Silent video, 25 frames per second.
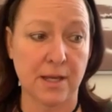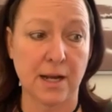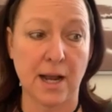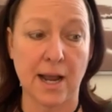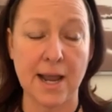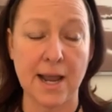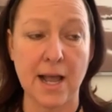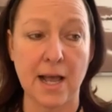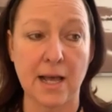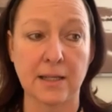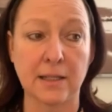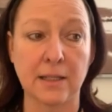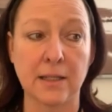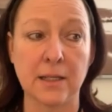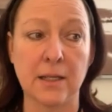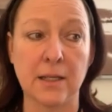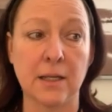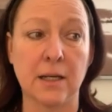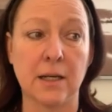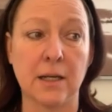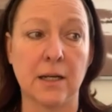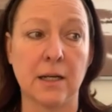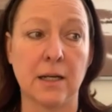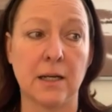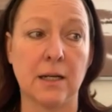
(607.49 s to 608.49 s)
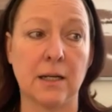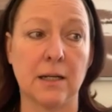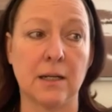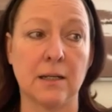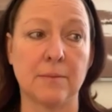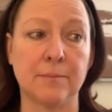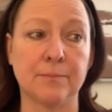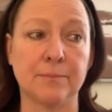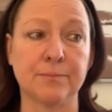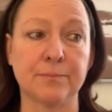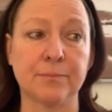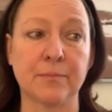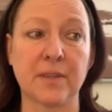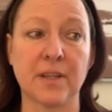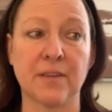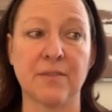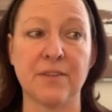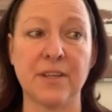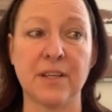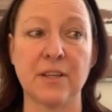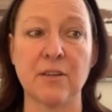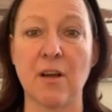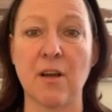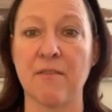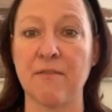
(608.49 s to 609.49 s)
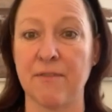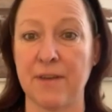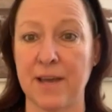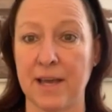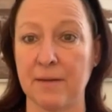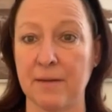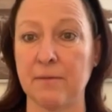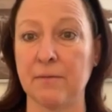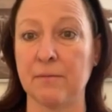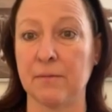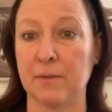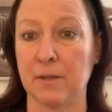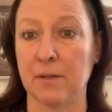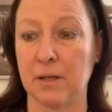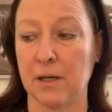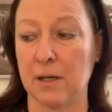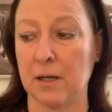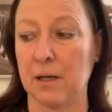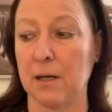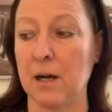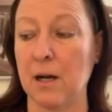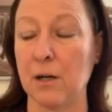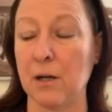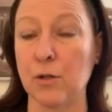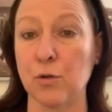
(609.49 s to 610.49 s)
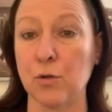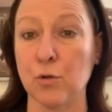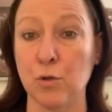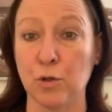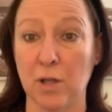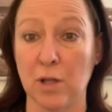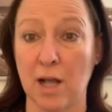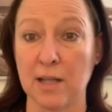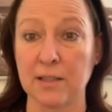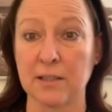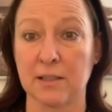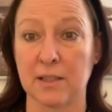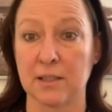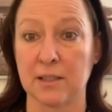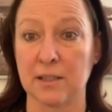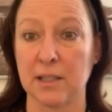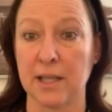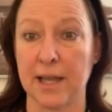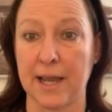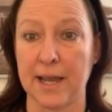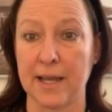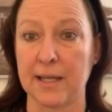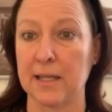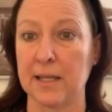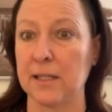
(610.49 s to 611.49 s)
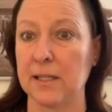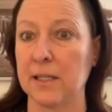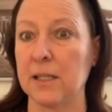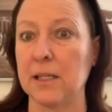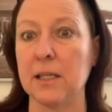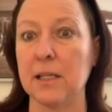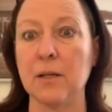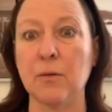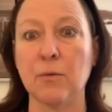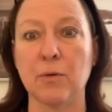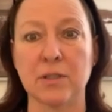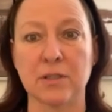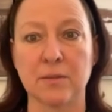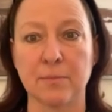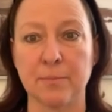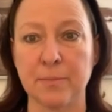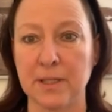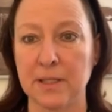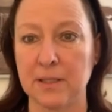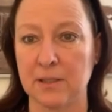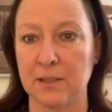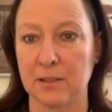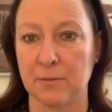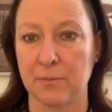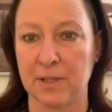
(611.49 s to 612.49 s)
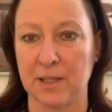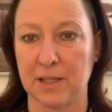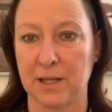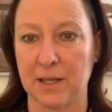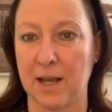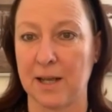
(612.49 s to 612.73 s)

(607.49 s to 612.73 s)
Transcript: I had a Vietnam vet uncle who lost his leg, and he was mean to me.